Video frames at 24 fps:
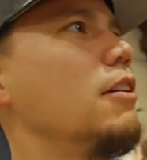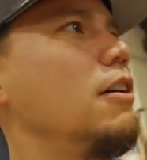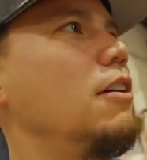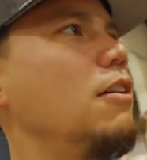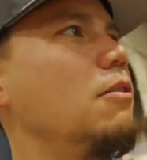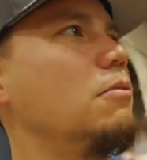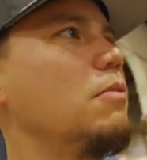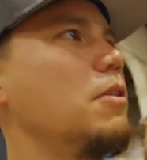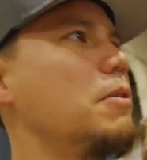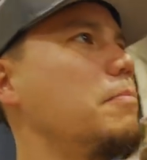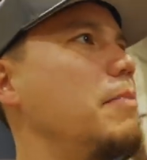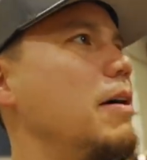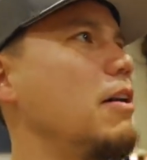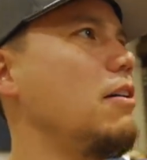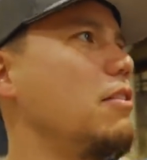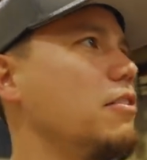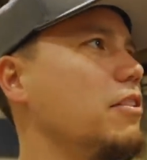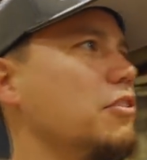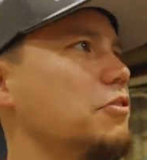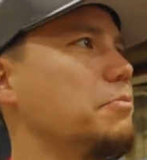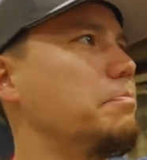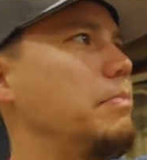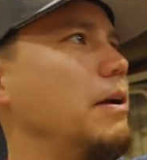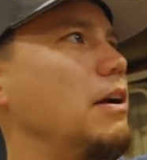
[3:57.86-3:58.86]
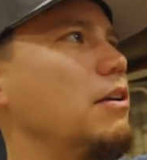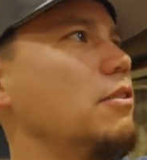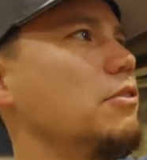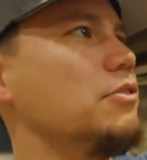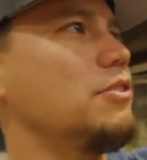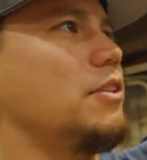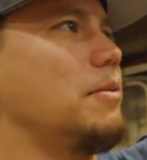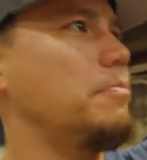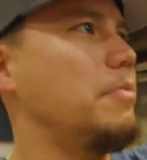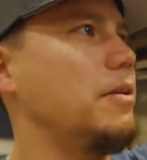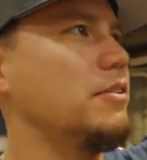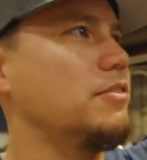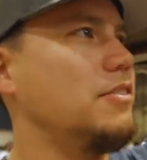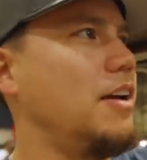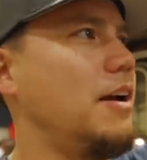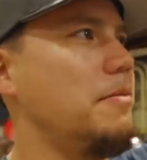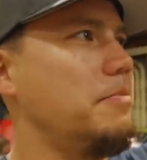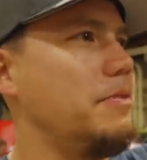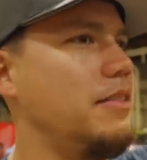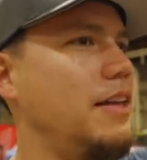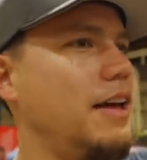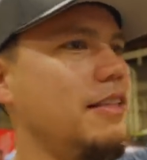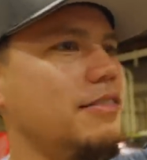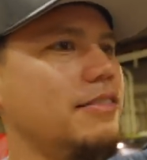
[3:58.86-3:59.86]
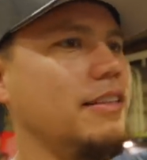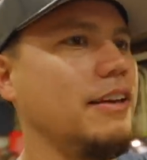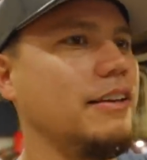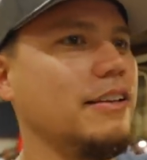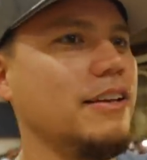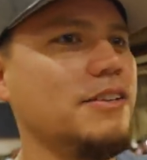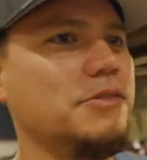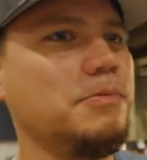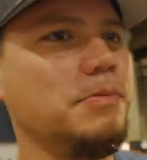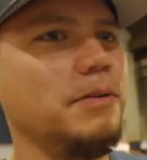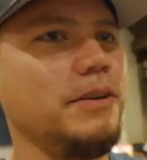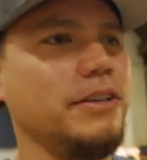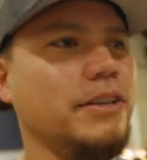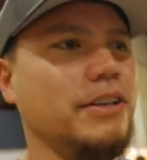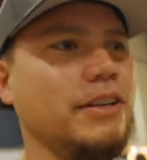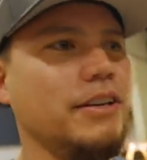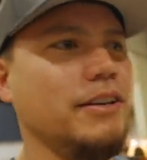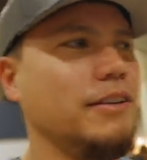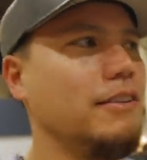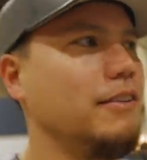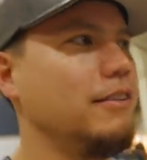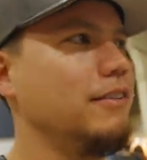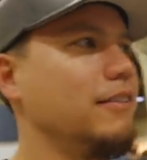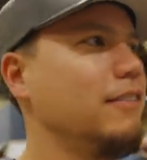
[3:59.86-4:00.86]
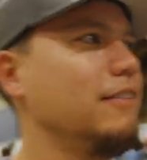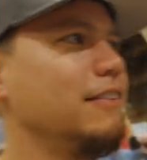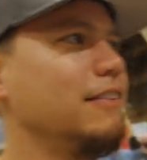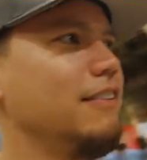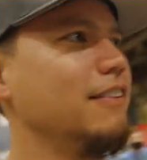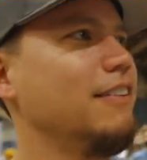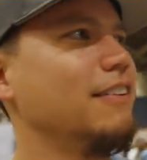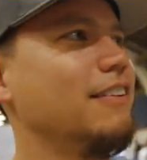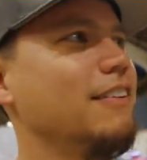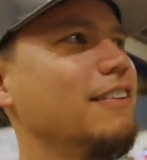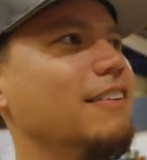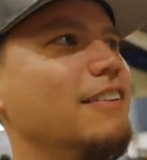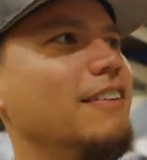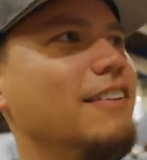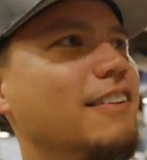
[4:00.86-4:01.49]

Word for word: Oh, what about all those barrels up on top of that thing? That's pretty good. Barrels.